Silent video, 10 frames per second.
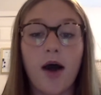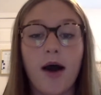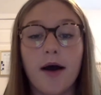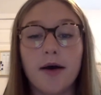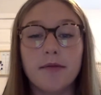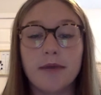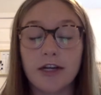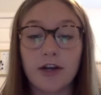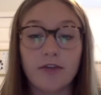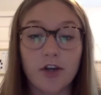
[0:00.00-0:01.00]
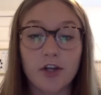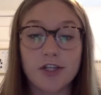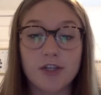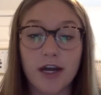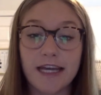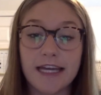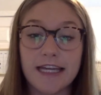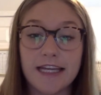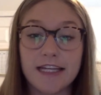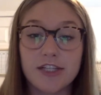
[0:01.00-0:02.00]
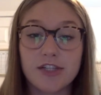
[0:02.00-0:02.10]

Um, my grandfather's not in